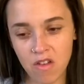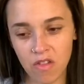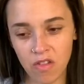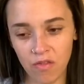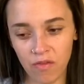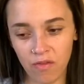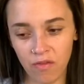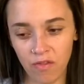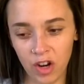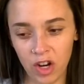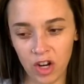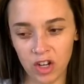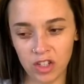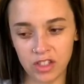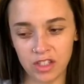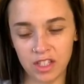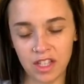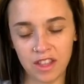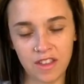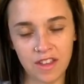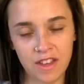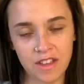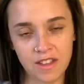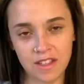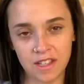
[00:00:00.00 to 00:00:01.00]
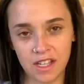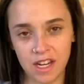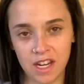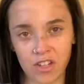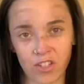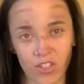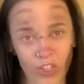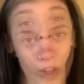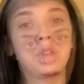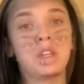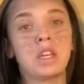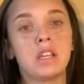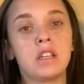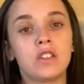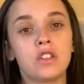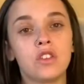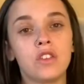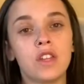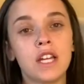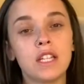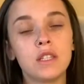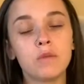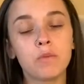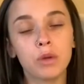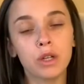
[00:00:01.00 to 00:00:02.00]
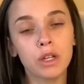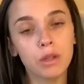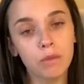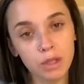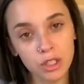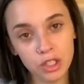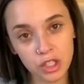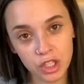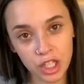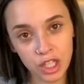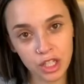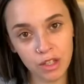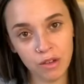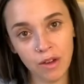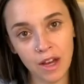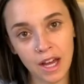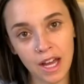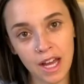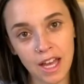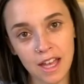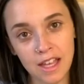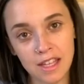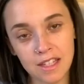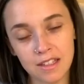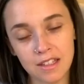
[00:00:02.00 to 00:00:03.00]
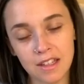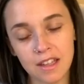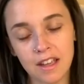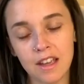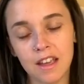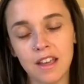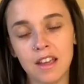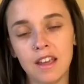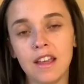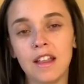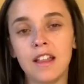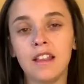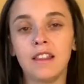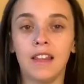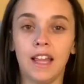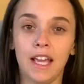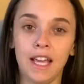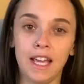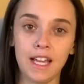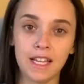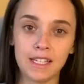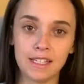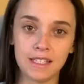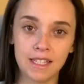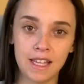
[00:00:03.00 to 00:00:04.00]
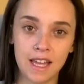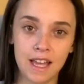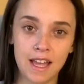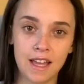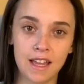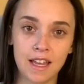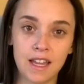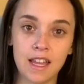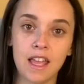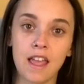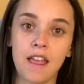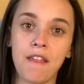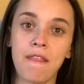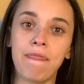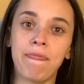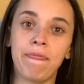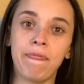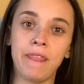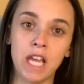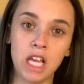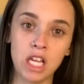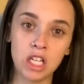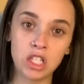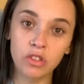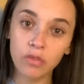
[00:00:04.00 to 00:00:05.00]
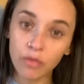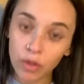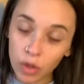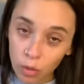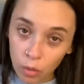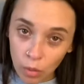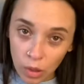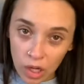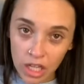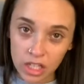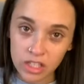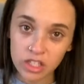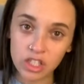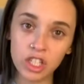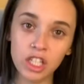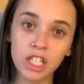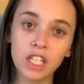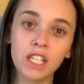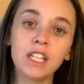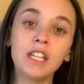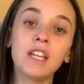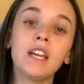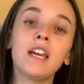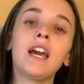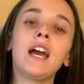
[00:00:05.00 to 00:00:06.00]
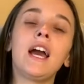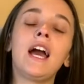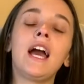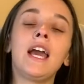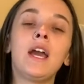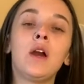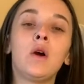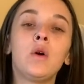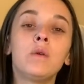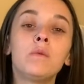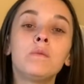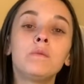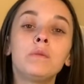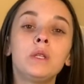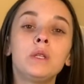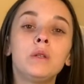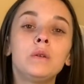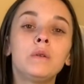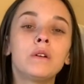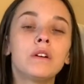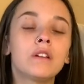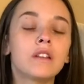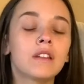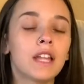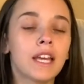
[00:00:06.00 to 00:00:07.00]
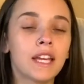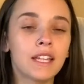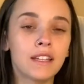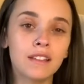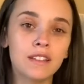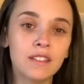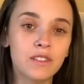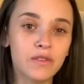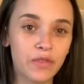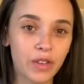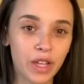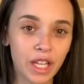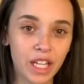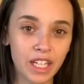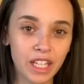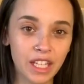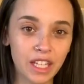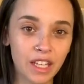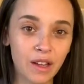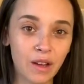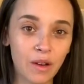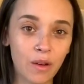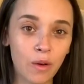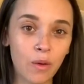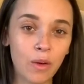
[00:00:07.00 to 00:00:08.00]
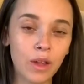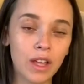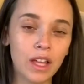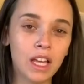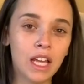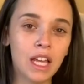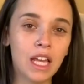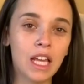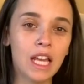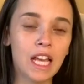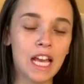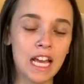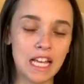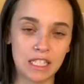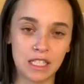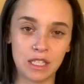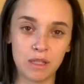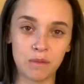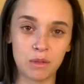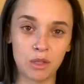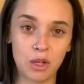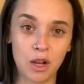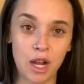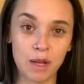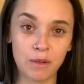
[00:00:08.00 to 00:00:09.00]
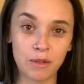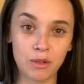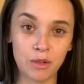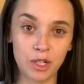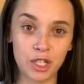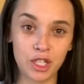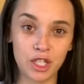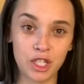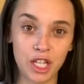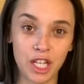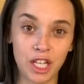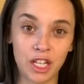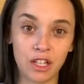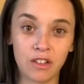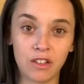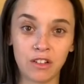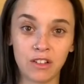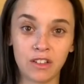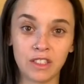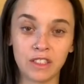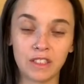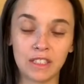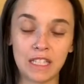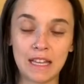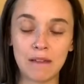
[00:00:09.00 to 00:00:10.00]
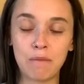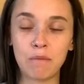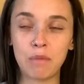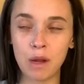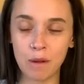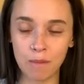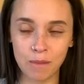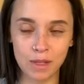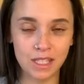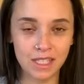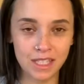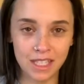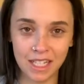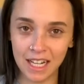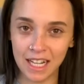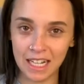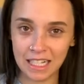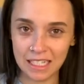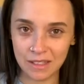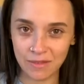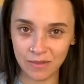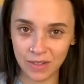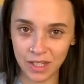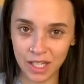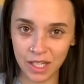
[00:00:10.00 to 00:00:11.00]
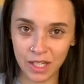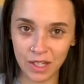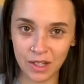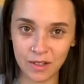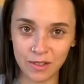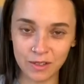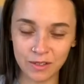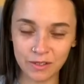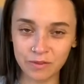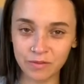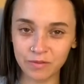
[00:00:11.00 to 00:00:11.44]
versus the things that I don't. So that's pretty much it, you guys. Like I said, thanks for watching. I hope you will like this video and subscribe to our channel. I promise the next video